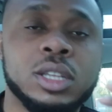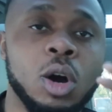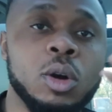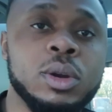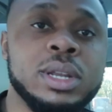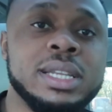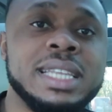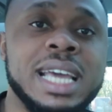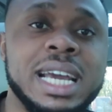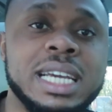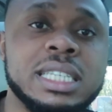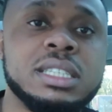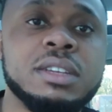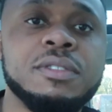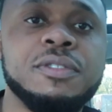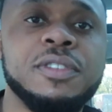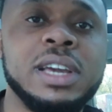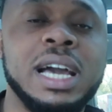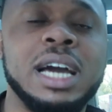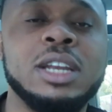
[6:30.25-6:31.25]
The only negative
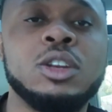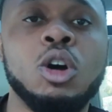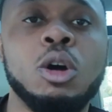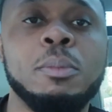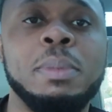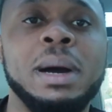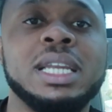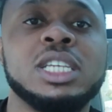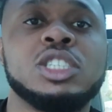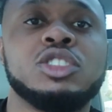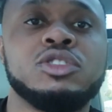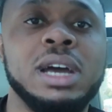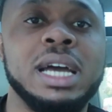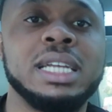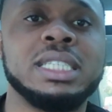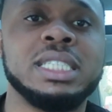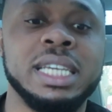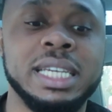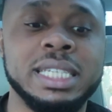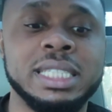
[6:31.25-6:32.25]
thing I know about this
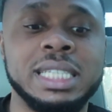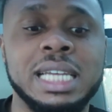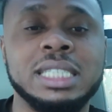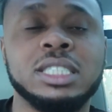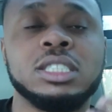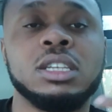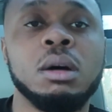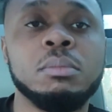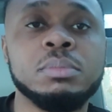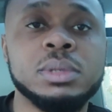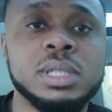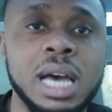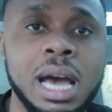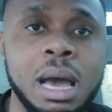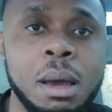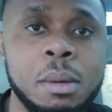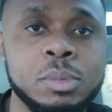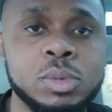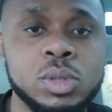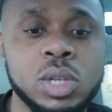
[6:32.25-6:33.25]
strategy is that
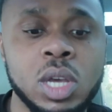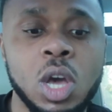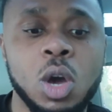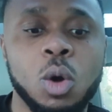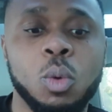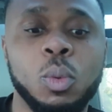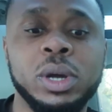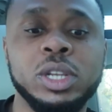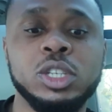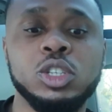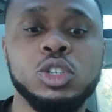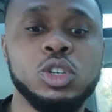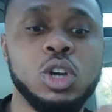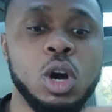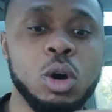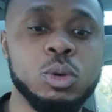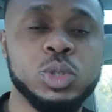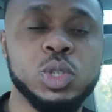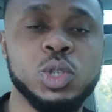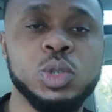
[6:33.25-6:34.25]
sometimes when you
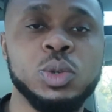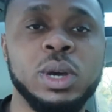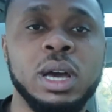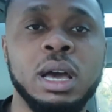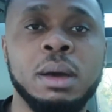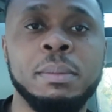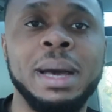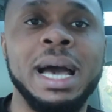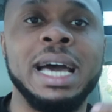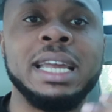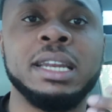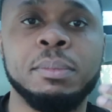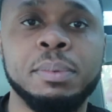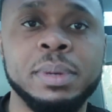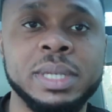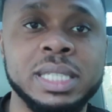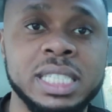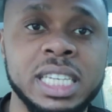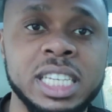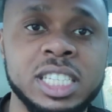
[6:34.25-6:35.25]
go to add a
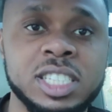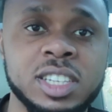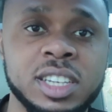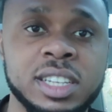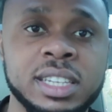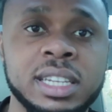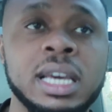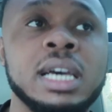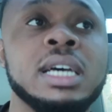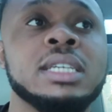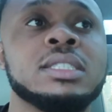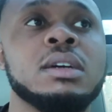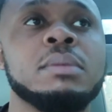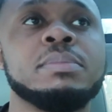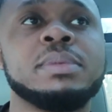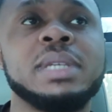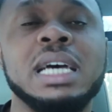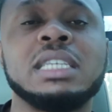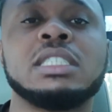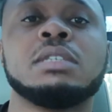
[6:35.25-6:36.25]
position,
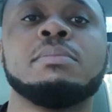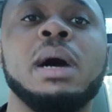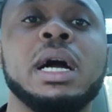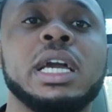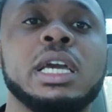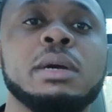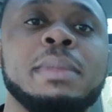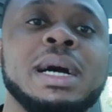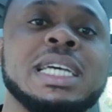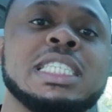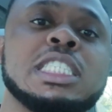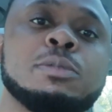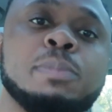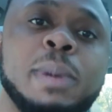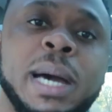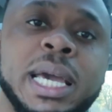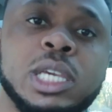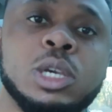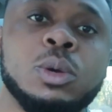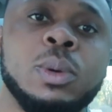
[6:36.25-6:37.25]
sometimes the market might
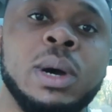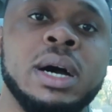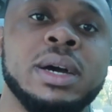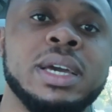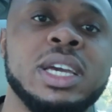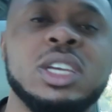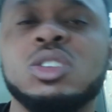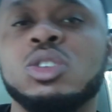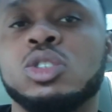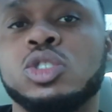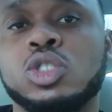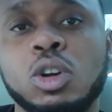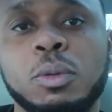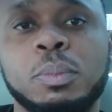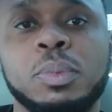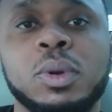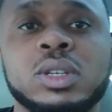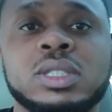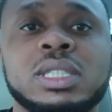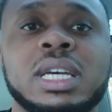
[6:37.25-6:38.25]
spike you out, hit your
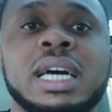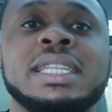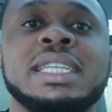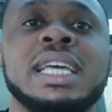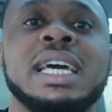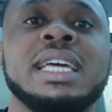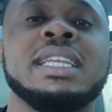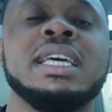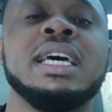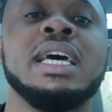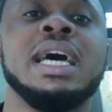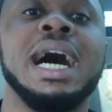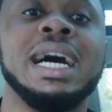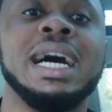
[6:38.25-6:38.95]
stop loss, and then